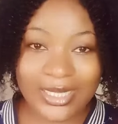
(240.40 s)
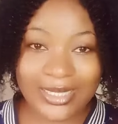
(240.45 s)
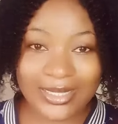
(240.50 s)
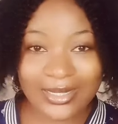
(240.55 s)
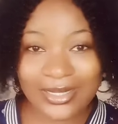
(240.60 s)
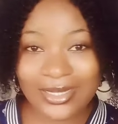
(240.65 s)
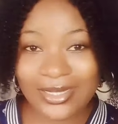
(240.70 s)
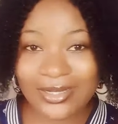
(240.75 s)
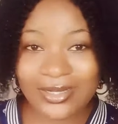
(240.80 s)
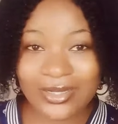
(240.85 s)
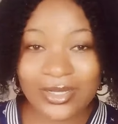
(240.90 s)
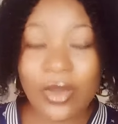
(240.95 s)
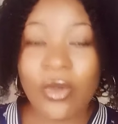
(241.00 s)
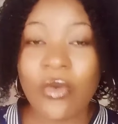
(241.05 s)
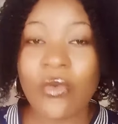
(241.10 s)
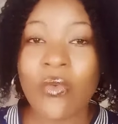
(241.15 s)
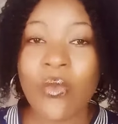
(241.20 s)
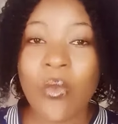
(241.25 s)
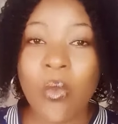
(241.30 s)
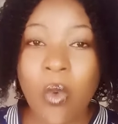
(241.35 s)
it is,
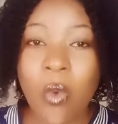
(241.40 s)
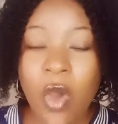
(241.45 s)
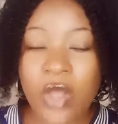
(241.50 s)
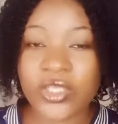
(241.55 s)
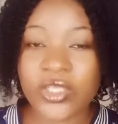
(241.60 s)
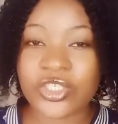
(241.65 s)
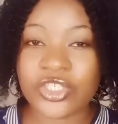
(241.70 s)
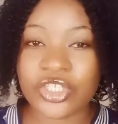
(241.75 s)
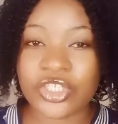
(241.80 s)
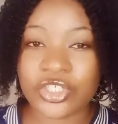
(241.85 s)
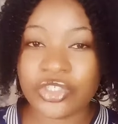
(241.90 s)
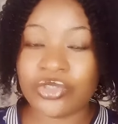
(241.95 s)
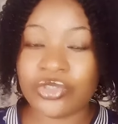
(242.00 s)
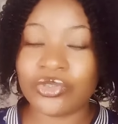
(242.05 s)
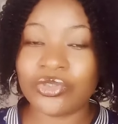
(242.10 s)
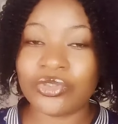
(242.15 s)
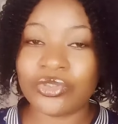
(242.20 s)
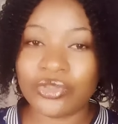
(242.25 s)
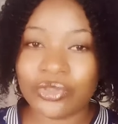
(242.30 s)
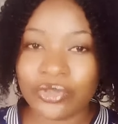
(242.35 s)
what she
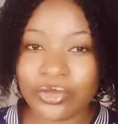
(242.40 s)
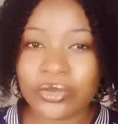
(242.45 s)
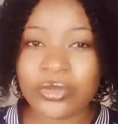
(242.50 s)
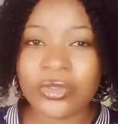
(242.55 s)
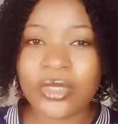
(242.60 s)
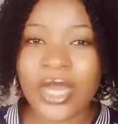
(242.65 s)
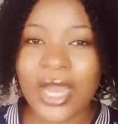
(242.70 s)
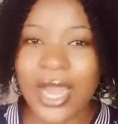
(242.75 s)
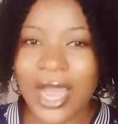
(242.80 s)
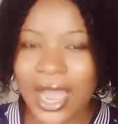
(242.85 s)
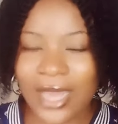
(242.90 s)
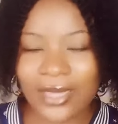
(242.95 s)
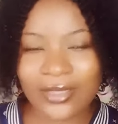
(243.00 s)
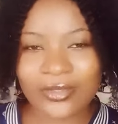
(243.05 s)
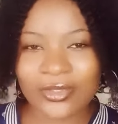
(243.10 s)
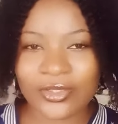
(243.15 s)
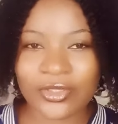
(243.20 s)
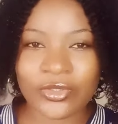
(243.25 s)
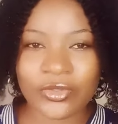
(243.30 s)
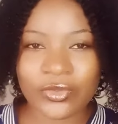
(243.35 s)
should do,
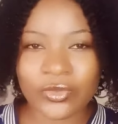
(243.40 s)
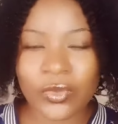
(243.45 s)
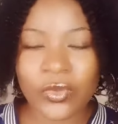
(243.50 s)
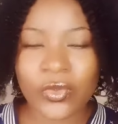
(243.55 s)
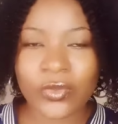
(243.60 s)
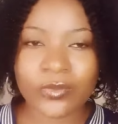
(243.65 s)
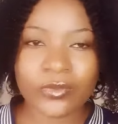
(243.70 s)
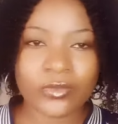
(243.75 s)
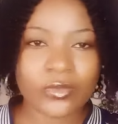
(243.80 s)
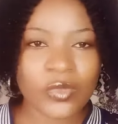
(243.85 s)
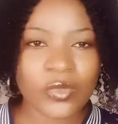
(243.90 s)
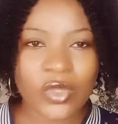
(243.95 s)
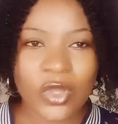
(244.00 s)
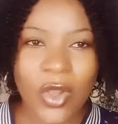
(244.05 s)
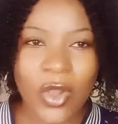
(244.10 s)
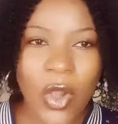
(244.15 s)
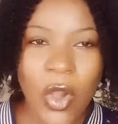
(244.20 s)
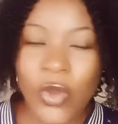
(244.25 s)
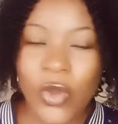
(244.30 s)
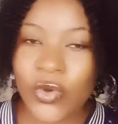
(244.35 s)
and you know,
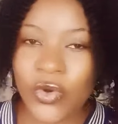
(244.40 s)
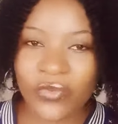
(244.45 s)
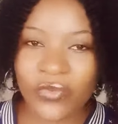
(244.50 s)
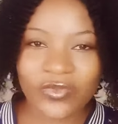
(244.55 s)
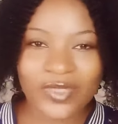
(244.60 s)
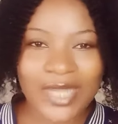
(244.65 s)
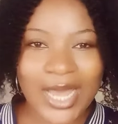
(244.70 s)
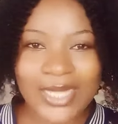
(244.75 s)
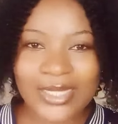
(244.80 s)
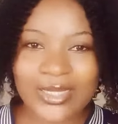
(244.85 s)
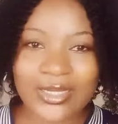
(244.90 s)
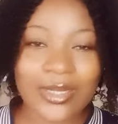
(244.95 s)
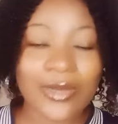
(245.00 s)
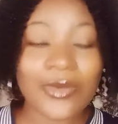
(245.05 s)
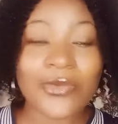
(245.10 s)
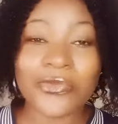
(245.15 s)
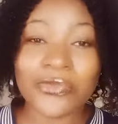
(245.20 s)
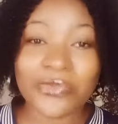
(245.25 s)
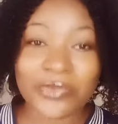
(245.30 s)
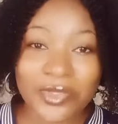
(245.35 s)
all of that
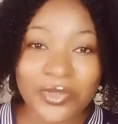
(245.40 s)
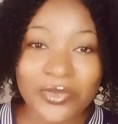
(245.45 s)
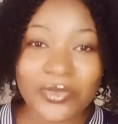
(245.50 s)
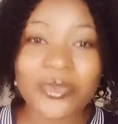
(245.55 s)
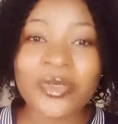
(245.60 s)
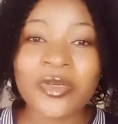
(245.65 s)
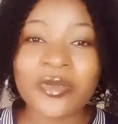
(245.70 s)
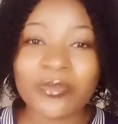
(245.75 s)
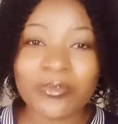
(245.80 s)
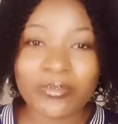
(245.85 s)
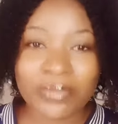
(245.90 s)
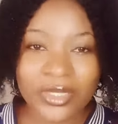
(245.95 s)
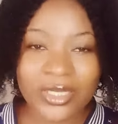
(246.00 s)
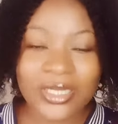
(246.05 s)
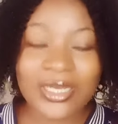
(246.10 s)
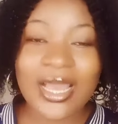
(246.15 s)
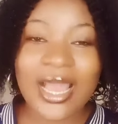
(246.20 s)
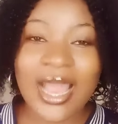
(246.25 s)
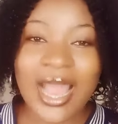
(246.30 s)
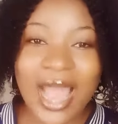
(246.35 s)
will
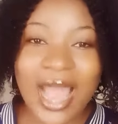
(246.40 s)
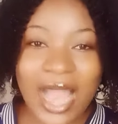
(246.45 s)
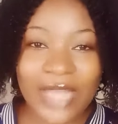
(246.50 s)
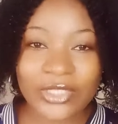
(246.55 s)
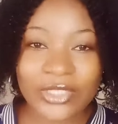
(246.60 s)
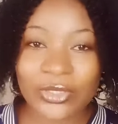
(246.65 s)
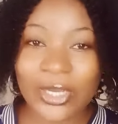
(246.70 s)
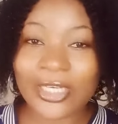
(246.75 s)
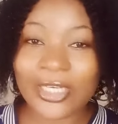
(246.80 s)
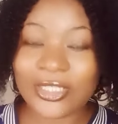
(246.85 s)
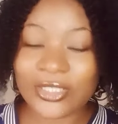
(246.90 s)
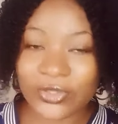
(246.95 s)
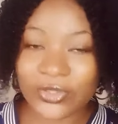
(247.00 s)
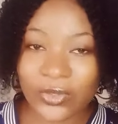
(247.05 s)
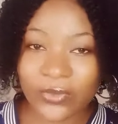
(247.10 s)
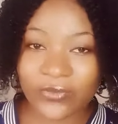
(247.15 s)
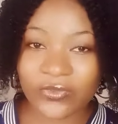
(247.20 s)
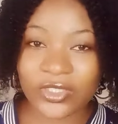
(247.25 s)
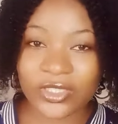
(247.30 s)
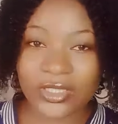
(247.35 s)
be actually
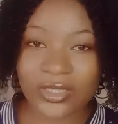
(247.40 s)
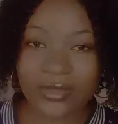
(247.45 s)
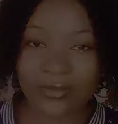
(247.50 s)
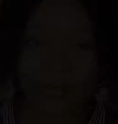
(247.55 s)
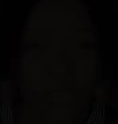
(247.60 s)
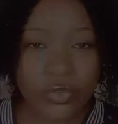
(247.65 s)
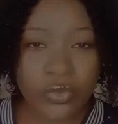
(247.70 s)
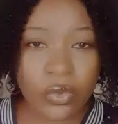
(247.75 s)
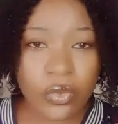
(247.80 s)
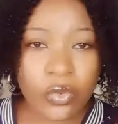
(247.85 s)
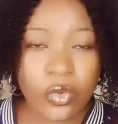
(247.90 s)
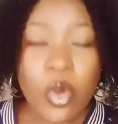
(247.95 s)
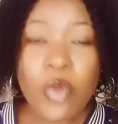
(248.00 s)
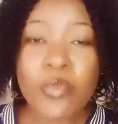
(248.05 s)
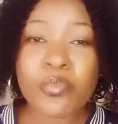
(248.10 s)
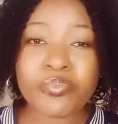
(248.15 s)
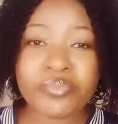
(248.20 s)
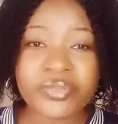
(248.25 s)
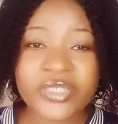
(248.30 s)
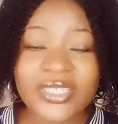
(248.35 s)
solved. Also,
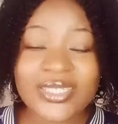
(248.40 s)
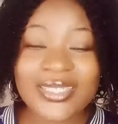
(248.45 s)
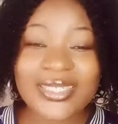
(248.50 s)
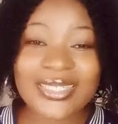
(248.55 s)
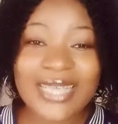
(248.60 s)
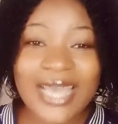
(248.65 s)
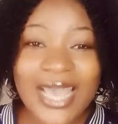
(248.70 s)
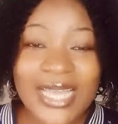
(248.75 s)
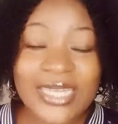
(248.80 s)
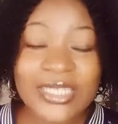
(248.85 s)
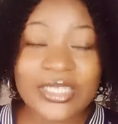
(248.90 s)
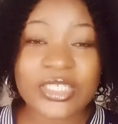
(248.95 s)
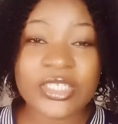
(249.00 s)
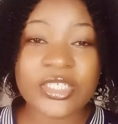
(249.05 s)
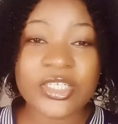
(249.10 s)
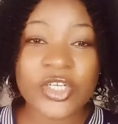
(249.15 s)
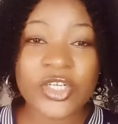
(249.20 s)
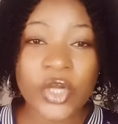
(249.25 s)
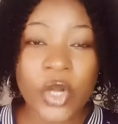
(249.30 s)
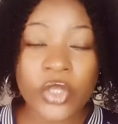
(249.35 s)
pretend
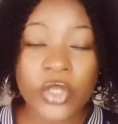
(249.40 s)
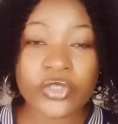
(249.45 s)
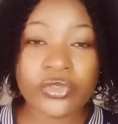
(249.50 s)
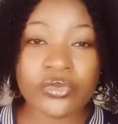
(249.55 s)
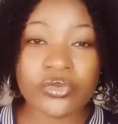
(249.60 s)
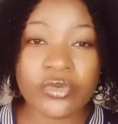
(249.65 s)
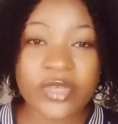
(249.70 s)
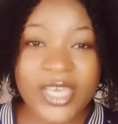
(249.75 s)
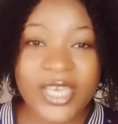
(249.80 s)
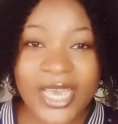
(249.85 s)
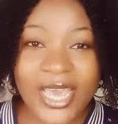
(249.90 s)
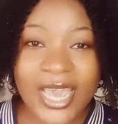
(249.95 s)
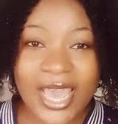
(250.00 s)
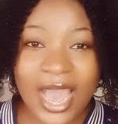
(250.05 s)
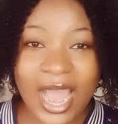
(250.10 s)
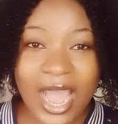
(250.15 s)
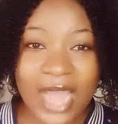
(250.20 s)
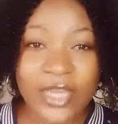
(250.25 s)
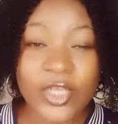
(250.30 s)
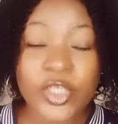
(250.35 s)
not to hear
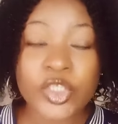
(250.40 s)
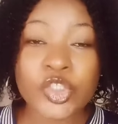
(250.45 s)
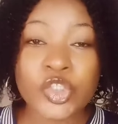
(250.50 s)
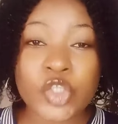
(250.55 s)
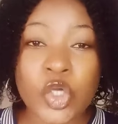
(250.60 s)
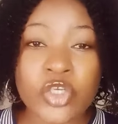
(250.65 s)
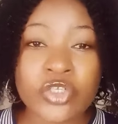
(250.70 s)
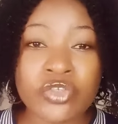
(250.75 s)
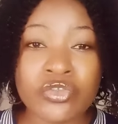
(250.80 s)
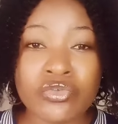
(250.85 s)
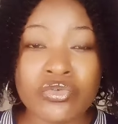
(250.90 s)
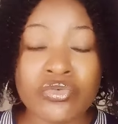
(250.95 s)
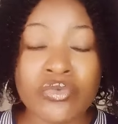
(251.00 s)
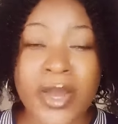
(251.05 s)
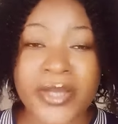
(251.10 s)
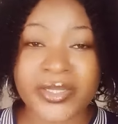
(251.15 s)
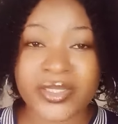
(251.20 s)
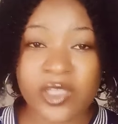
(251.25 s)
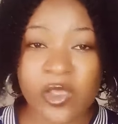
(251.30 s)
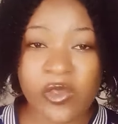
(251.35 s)
her. Just
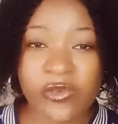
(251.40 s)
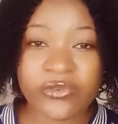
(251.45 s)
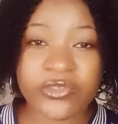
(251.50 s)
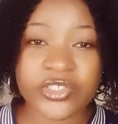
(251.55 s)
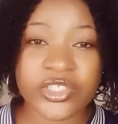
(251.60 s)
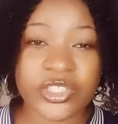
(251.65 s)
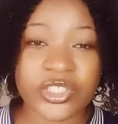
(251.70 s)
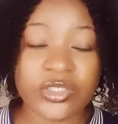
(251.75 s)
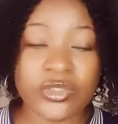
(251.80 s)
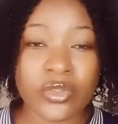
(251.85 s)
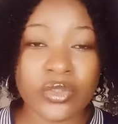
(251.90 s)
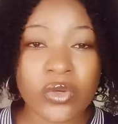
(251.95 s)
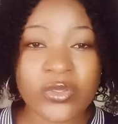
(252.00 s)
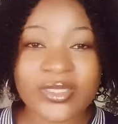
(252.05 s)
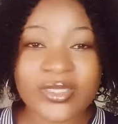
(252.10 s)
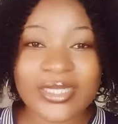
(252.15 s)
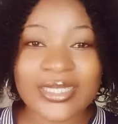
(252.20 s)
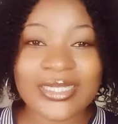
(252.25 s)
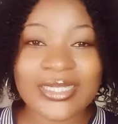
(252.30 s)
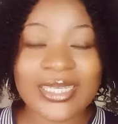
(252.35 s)
do as if she
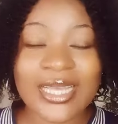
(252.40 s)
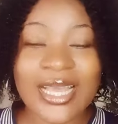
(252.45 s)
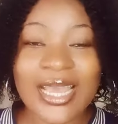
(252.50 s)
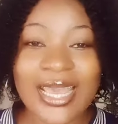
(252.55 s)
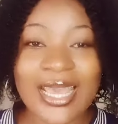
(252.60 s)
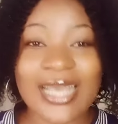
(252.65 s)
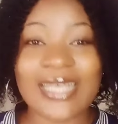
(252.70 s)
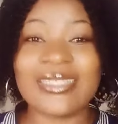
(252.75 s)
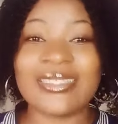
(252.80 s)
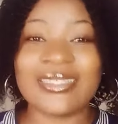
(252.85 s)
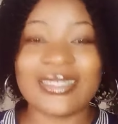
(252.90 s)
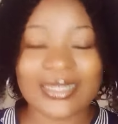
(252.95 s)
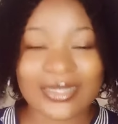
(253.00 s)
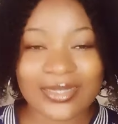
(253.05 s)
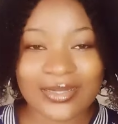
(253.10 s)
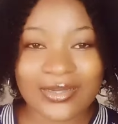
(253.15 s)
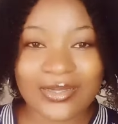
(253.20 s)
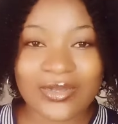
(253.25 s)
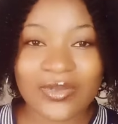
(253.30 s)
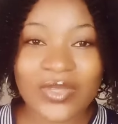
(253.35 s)
doesn't
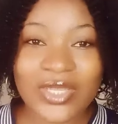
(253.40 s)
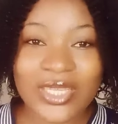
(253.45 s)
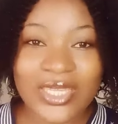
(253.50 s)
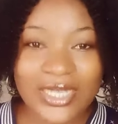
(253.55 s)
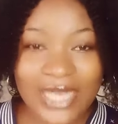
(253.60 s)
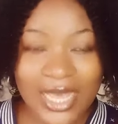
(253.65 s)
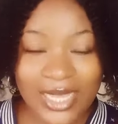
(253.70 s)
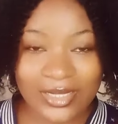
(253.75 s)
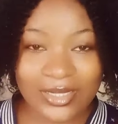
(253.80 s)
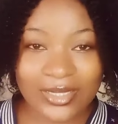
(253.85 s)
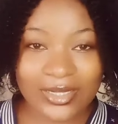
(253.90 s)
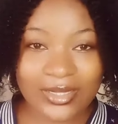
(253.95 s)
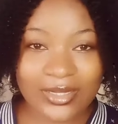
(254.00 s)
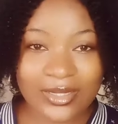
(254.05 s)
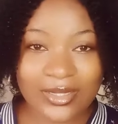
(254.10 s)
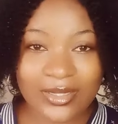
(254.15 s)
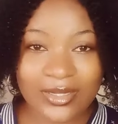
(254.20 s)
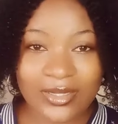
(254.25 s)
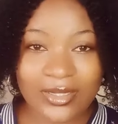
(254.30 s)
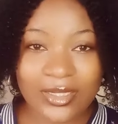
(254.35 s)
exist.
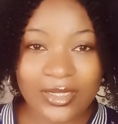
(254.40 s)
Yes.